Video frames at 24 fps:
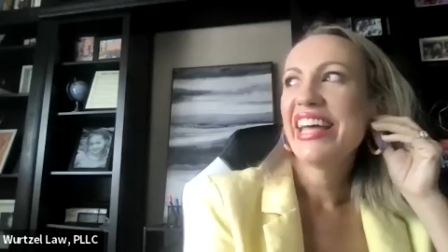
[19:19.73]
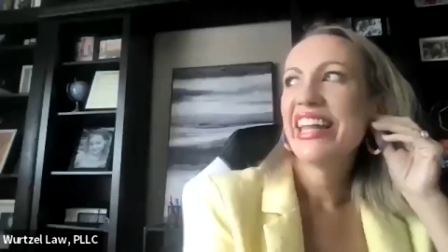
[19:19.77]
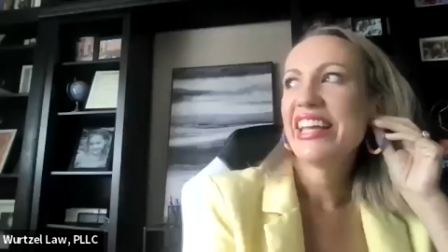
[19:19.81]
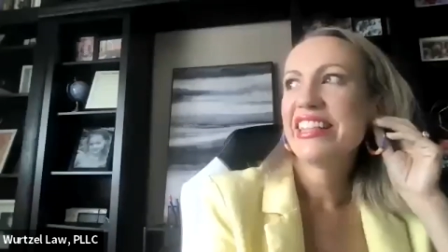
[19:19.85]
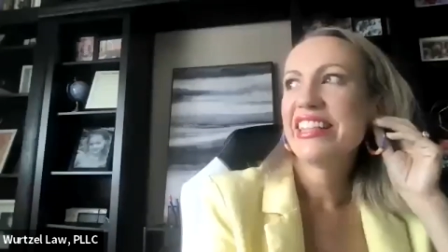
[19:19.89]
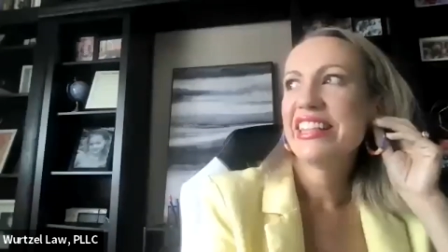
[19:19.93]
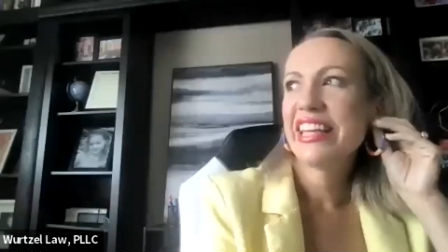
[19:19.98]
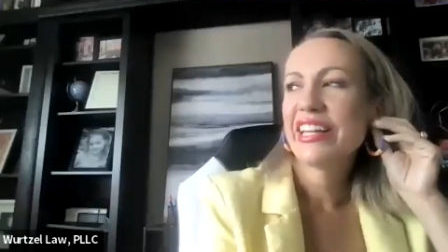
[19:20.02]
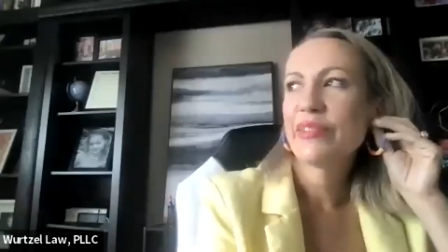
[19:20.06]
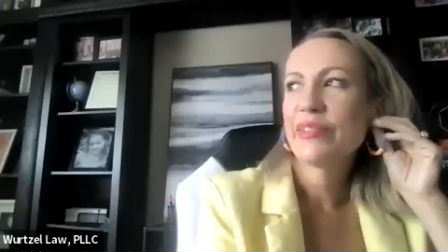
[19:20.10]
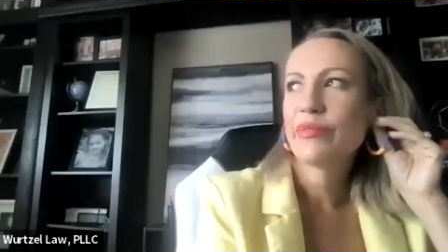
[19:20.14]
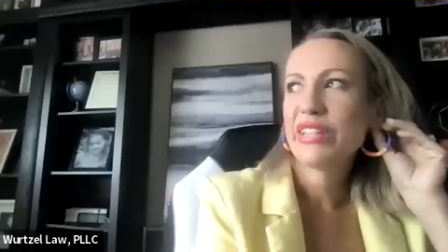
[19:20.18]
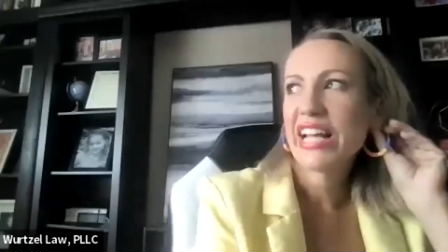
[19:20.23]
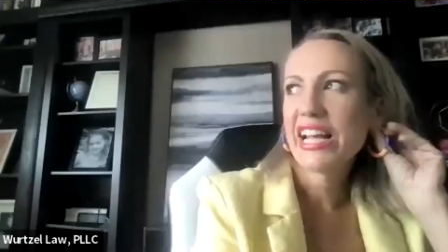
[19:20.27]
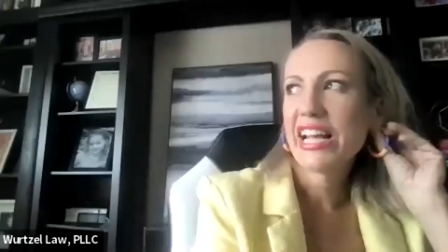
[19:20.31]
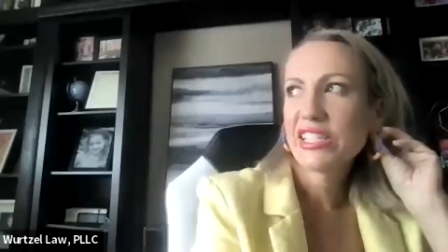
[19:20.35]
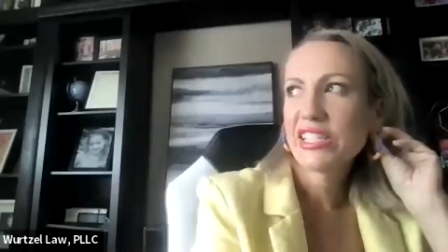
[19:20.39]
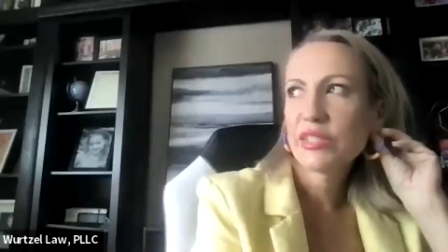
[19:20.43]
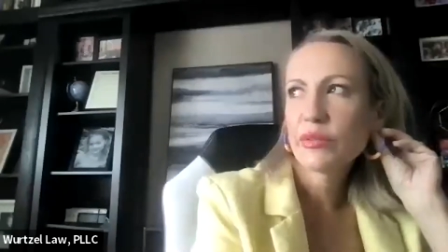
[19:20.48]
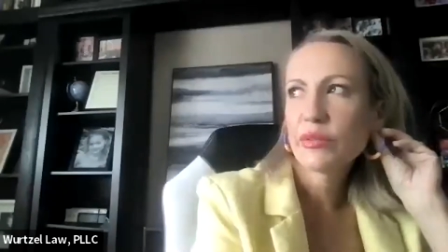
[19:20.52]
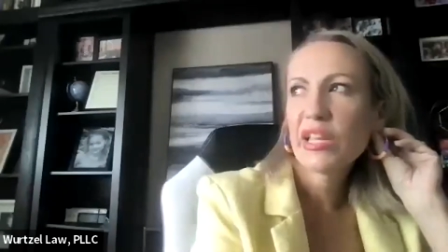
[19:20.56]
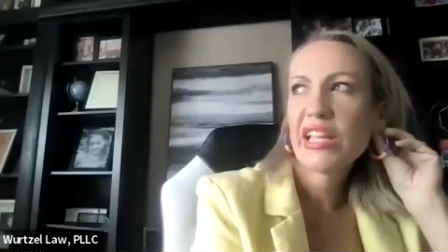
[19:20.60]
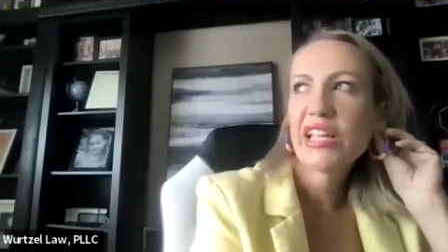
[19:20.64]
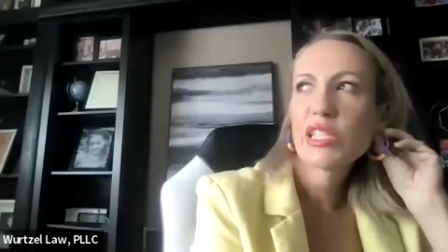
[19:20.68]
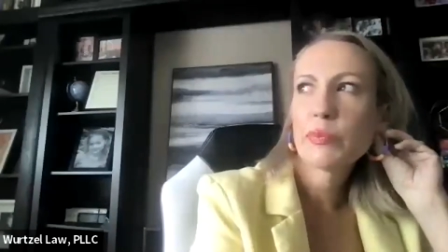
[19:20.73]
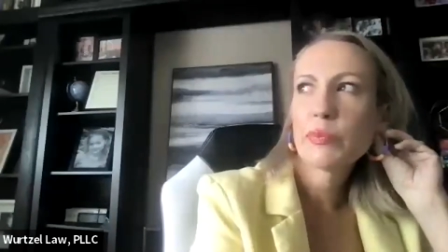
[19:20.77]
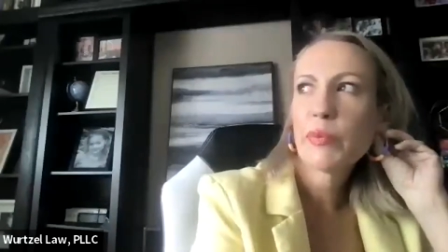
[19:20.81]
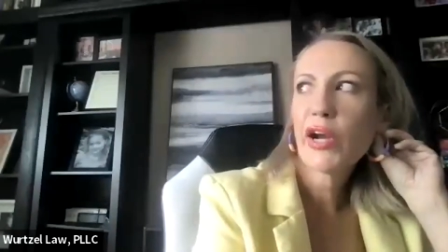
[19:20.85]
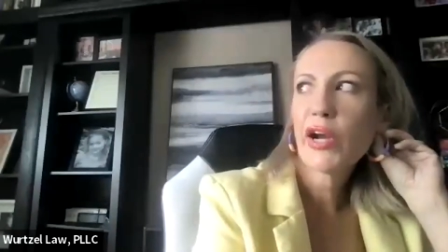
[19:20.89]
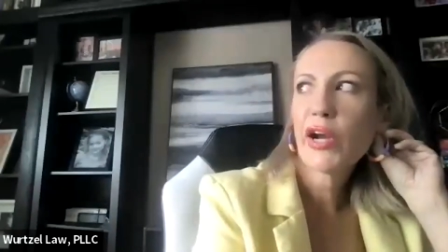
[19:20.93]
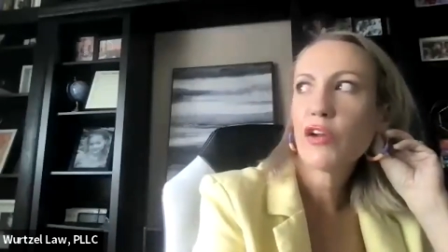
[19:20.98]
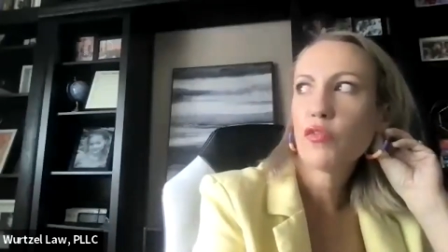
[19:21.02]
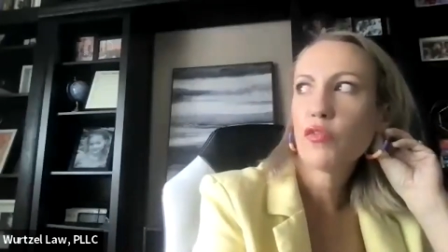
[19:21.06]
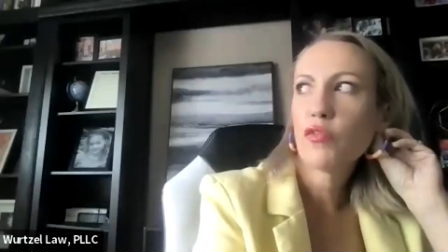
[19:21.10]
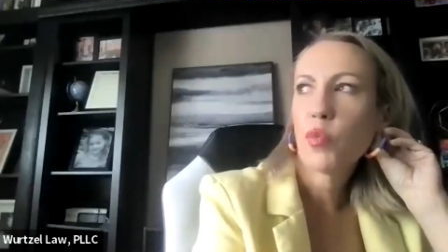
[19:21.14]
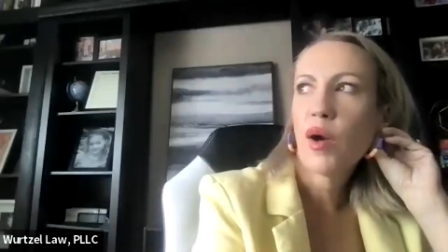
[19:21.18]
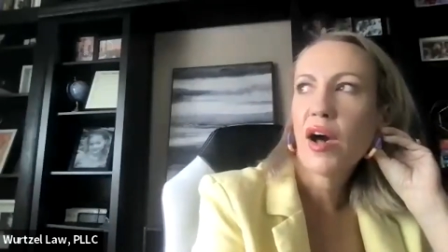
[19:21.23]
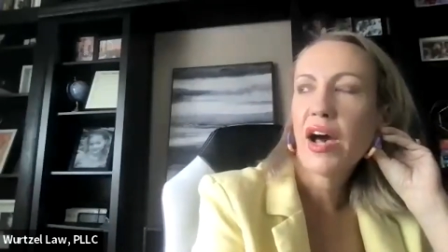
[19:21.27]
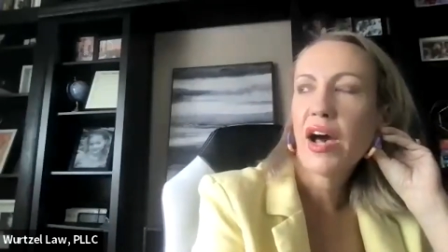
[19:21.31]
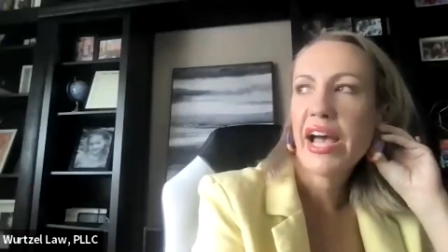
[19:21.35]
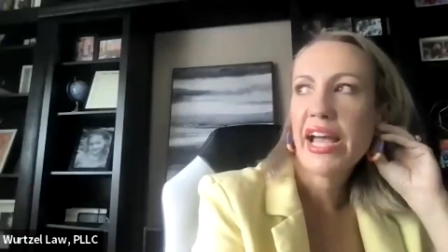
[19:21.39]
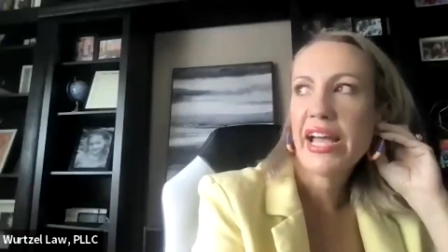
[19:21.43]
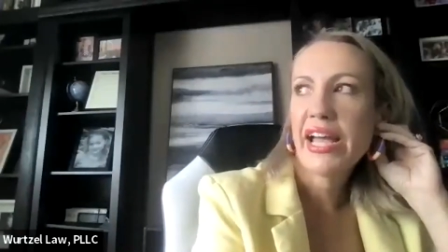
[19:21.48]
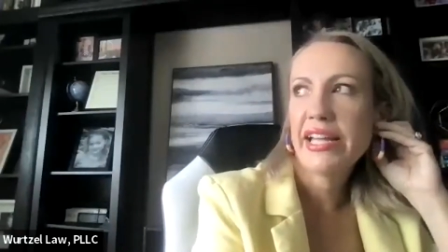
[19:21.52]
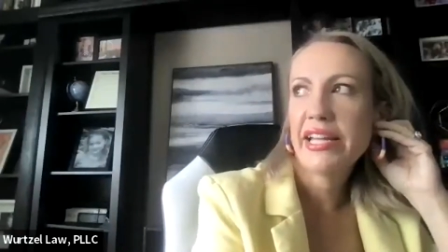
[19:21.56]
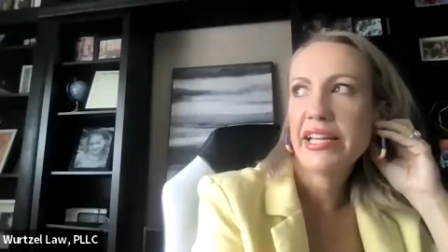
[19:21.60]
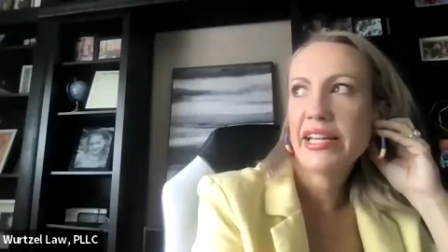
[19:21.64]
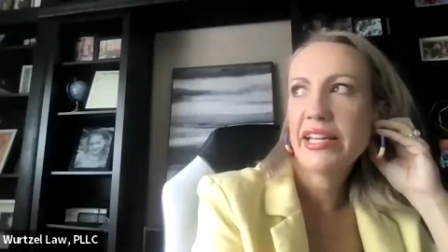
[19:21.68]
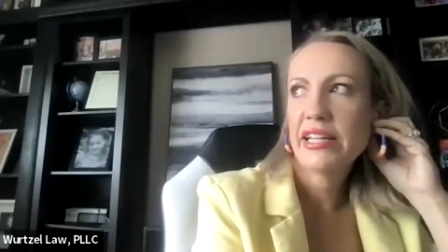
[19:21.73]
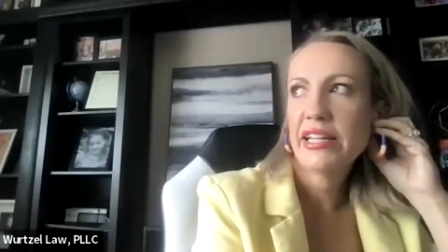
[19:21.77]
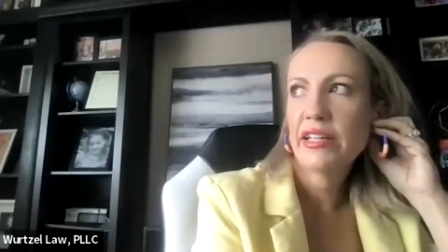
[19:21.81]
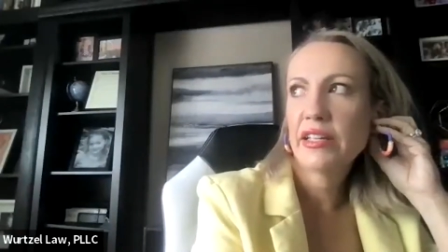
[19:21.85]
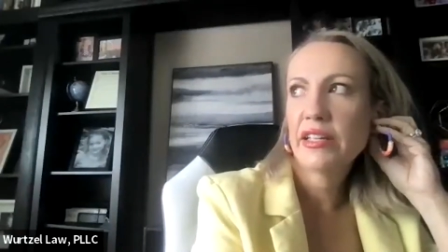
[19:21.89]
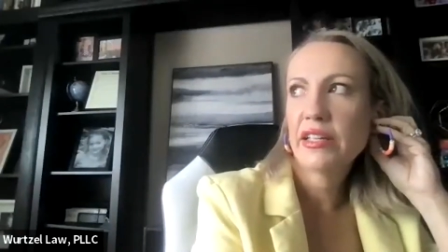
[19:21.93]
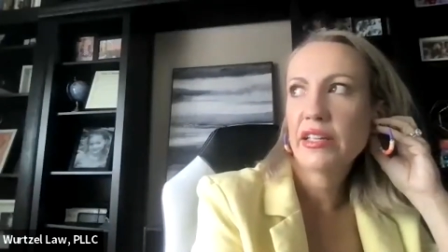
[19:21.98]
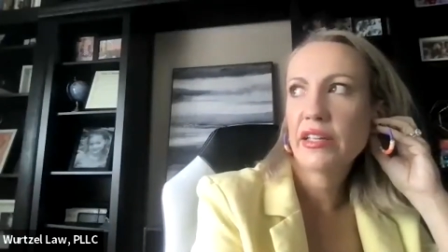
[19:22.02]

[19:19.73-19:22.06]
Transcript: And I think it's part of why